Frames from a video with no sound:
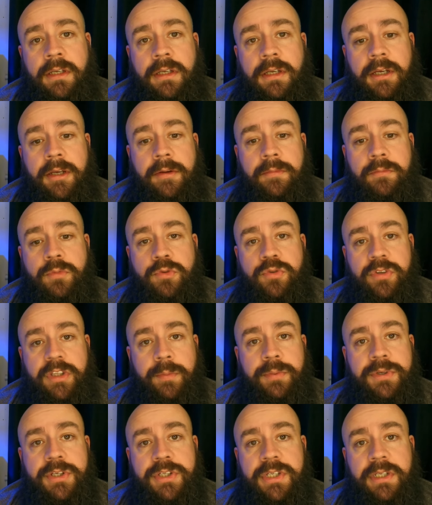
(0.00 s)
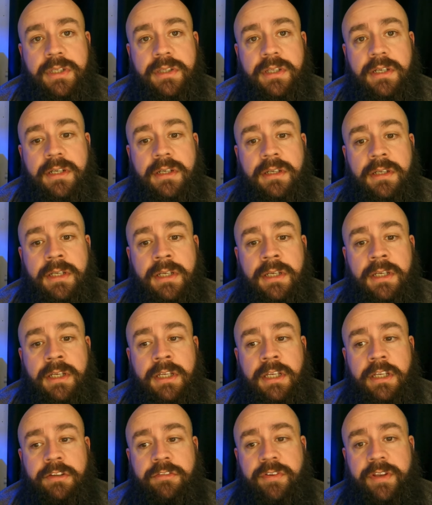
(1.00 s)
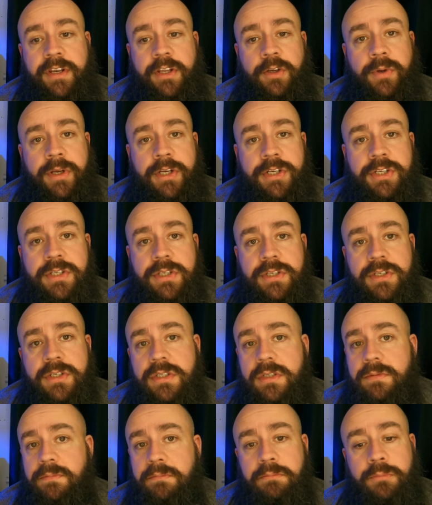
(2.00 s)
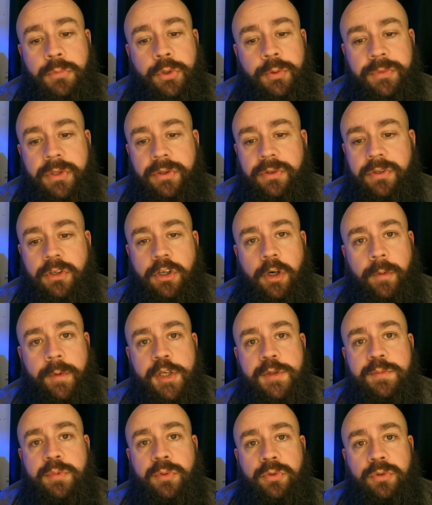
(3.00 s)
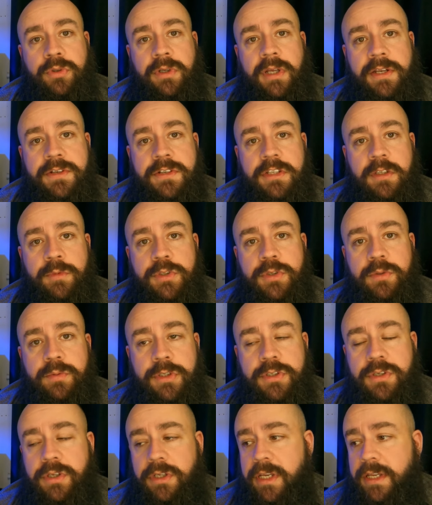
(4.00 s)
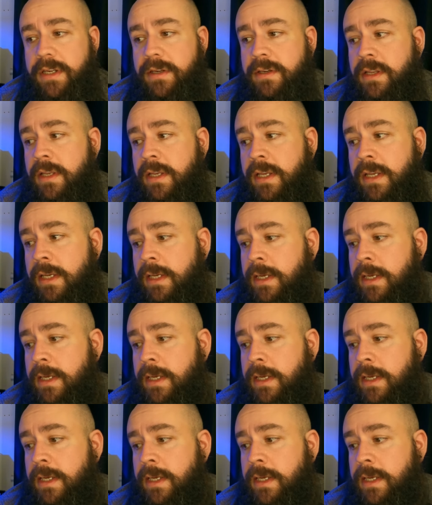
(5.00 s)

Would really appreciate that. If you have any questions, put them down in the comments below, I'll answer them as quick as I can.